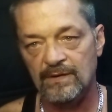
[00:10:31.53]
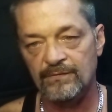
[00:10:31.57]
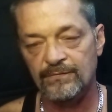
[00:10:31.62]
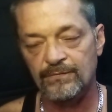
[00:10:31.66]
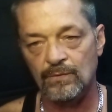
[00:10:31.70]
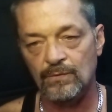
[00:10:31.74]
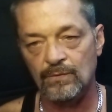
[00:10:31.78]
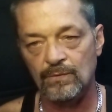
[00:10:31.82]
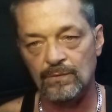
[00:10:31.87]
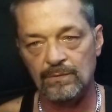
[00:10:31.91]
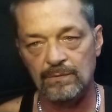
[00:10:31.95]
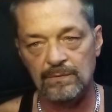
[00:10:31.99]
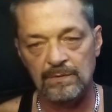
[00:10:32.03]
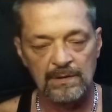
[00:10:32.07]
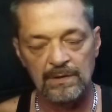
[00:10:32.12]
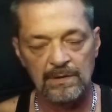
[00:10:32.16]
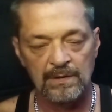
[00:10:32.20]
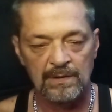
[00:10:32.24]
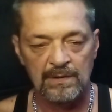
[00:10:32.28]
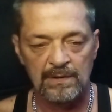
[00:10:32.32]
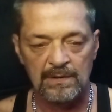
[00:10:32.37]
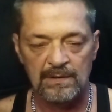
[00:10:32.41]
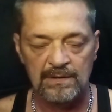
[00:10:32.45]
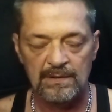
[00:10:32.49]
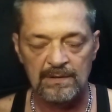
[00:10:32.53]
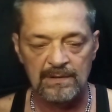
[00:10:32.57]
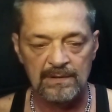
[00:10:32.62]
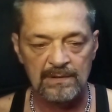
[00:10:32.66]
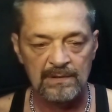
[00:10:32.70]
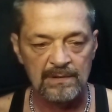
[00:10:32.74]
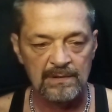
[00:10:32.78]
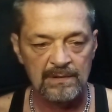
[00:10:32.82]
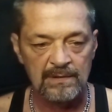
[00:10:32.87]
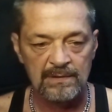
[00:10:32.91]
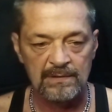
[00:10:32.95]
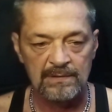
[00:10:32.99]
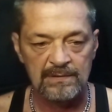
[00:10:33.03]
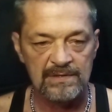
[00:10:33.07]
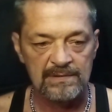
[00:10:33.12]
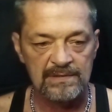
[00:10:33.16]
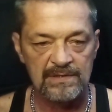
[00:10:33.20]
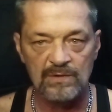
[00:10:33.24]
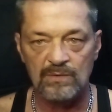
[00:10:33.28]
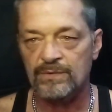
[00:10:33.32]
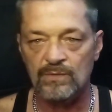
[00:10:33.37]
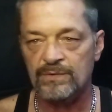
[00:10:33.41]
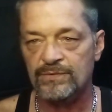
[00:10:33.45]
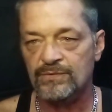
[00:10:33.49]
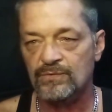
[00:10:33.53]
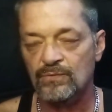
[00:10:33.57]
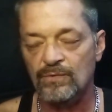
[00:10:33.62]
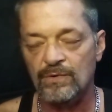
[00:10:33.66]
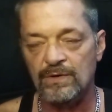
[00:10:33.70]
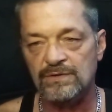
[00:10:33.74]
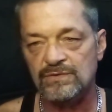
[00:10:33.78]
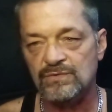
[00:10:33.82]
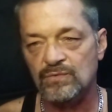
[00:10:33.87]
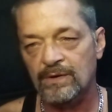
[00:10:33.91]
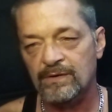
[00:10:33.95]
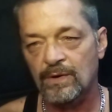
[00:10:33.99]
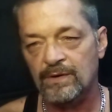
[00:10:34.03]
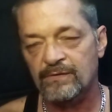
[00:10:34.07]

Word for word: If you're dealing with drugs,